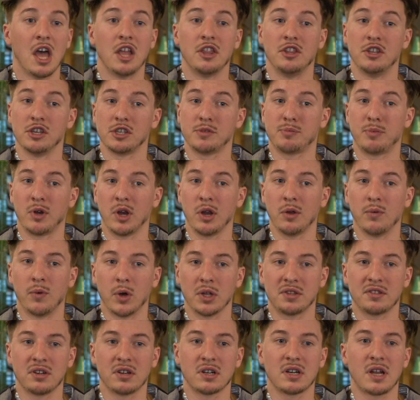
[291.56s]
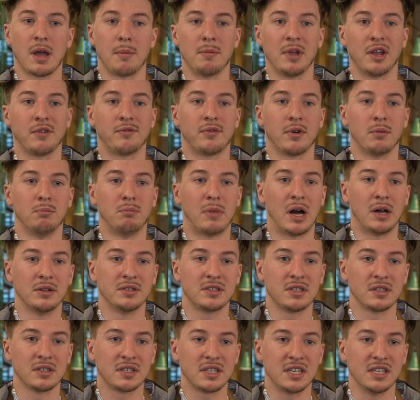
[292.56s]
The spring water coming from
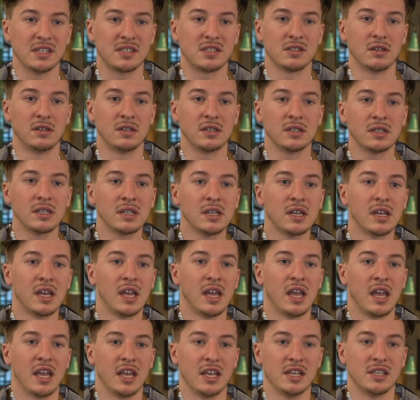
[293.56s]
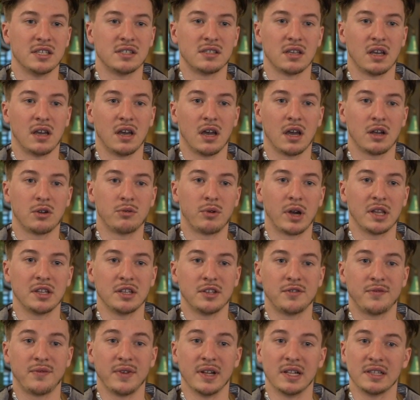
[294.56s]
Mountain Kiso is
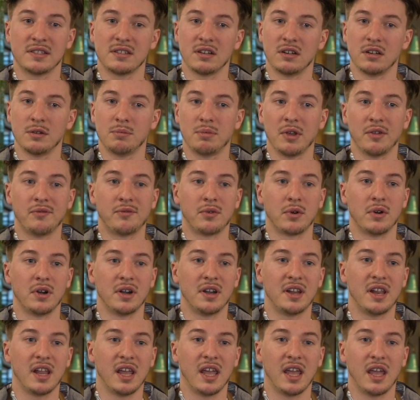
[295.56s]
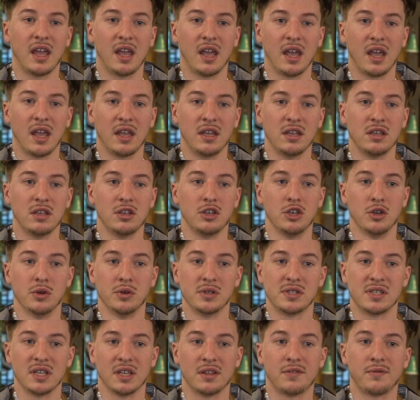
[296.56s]
granite filtered before they
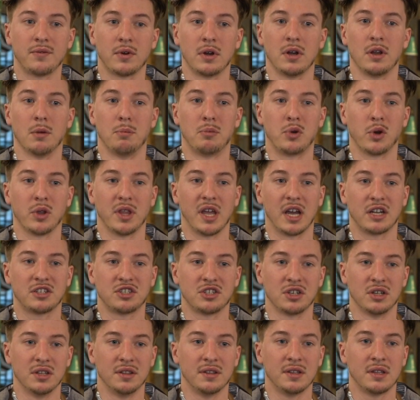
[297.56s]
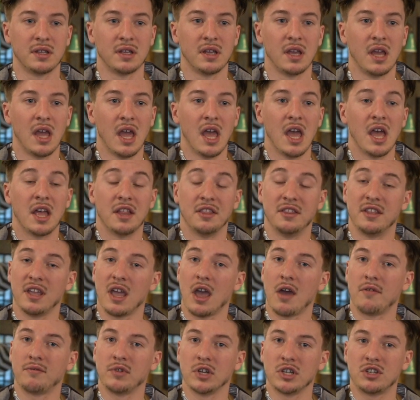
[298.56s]
use it for the production. The
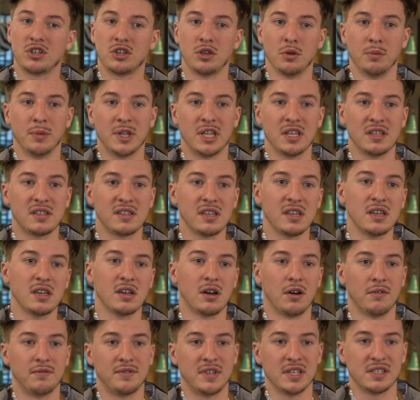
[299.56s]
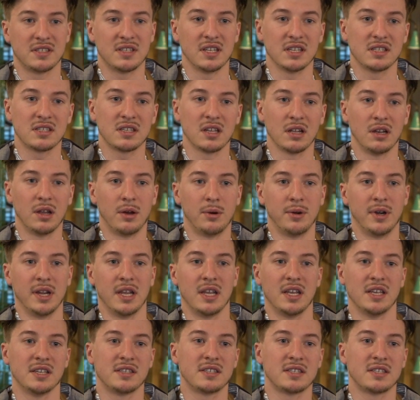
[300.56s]
average humidity of this distillery is